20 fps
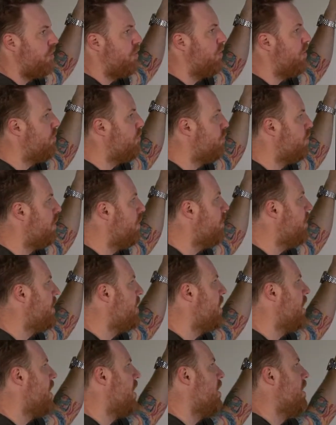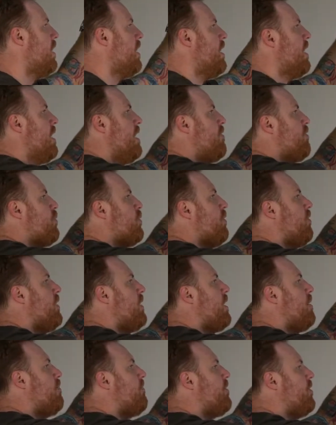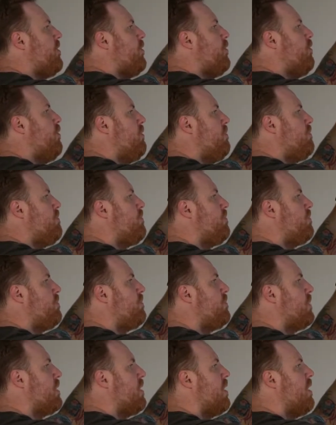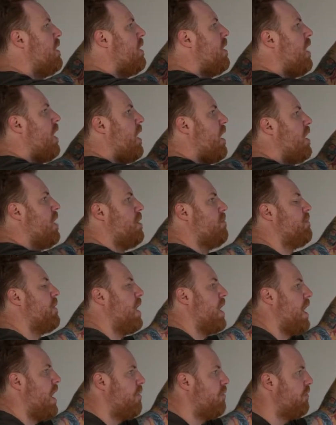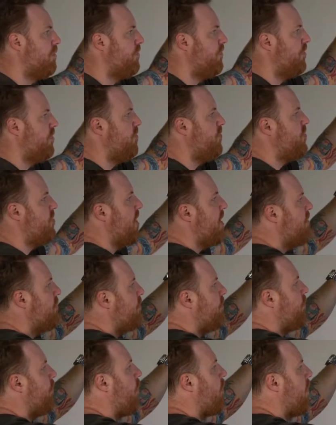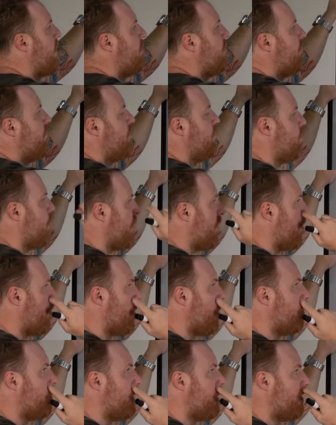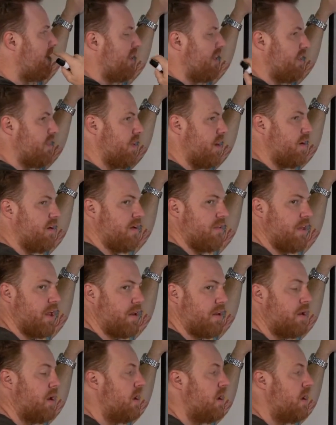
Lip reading: it's really up to you. I would suggest starting with a little bit of length there, and then